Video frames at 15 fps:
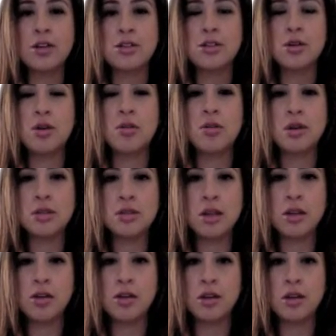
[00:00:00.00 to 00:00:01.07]
So a Marcel
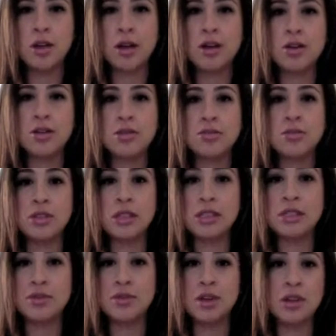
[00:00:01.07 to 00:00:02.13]
curling iron is really
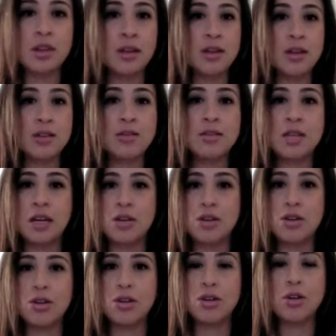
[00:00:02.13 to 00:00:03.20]
different than a
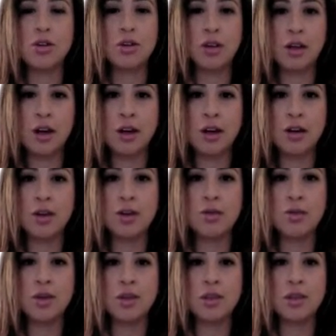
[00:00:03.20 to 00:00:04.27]
standard curling iron
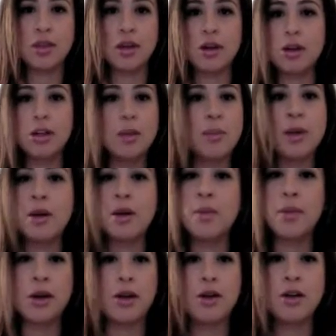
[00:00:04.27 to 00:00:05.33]
with like a clip and a
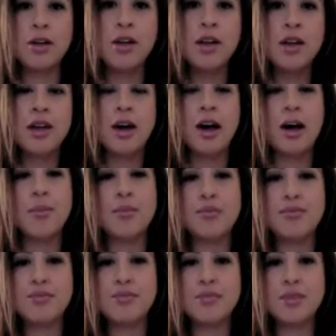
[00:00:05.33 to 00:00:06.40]
barrel.
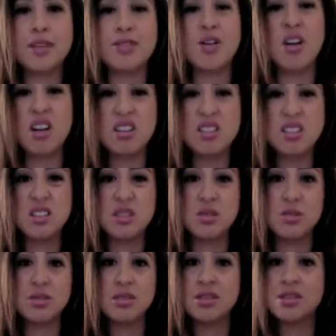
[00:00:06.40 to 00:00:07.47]
It's hard to
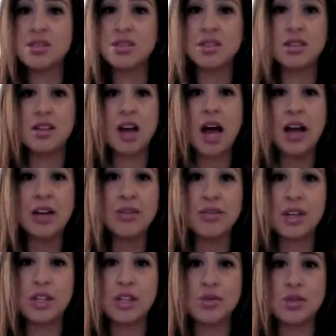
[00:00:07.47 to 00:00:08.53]
use. It's kind of
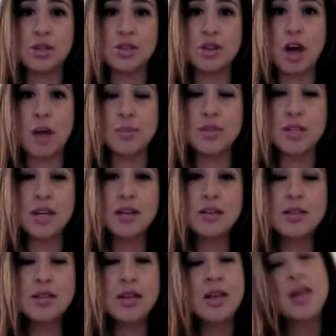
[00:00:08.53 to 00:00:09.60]
like using chopsticks.